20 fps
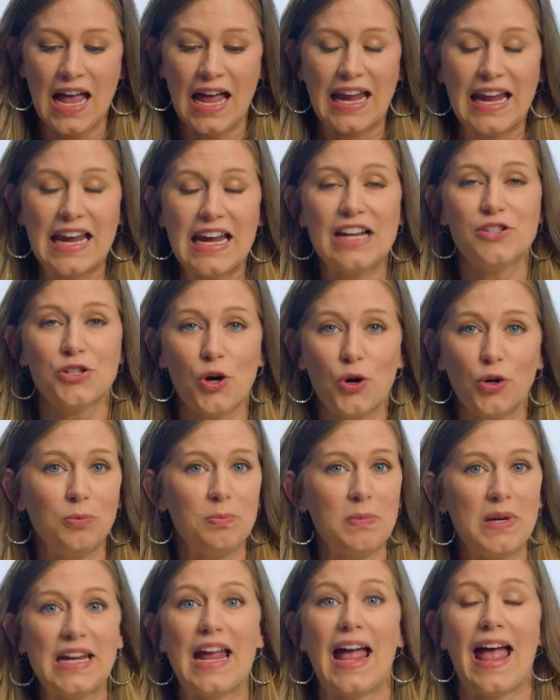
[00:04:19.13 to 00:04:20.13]
'He told
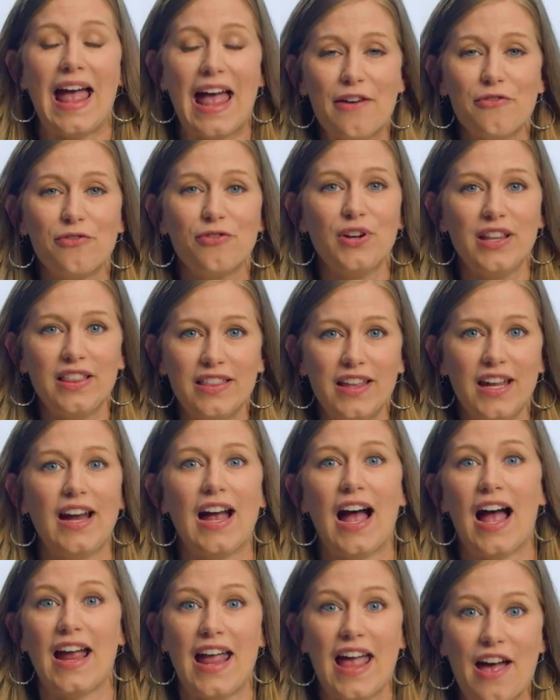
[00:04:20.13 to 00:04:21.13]
me
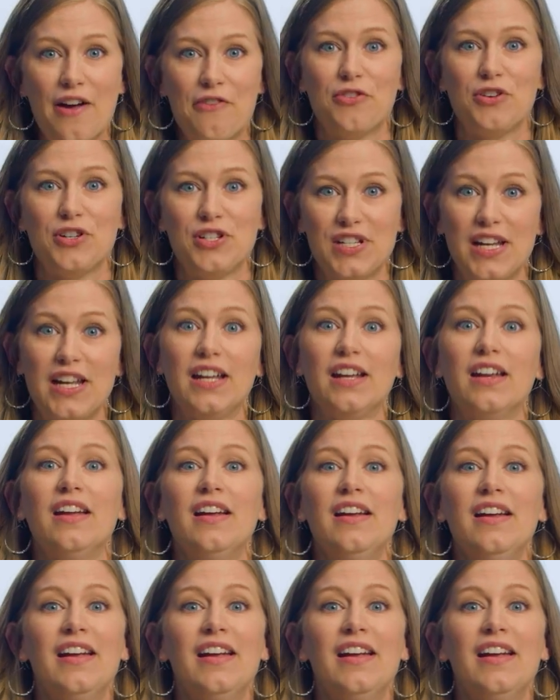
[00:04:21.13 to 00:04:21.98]
everything I ever did.'"